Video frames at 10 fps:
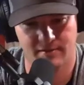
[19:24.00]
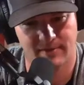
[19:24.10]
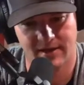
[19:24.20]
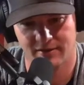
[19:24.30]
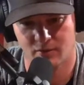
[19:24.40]

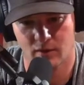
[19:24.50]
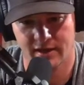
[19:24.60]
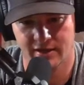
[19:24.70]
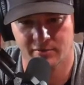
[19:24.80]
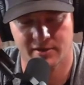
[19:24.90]
about the
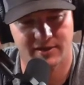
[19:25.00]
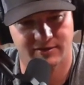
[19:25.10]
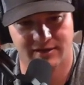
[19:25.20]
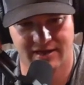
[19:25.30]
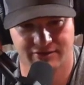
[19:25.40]
white helmet
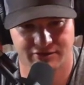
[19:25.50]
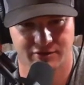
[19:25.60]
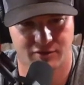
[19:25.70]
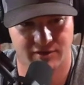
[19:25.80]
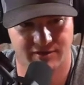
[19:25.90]
that's got soot
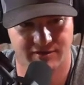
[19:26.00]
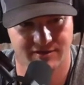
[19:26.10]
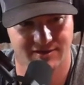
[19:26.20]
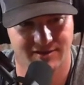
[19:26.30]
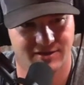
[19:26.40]
on it.
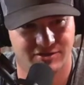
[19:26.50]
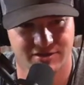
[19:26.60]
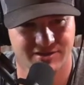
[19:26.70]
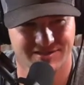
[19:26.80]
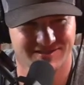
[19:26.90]
Mm-hmm. There's
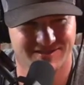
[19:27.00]
just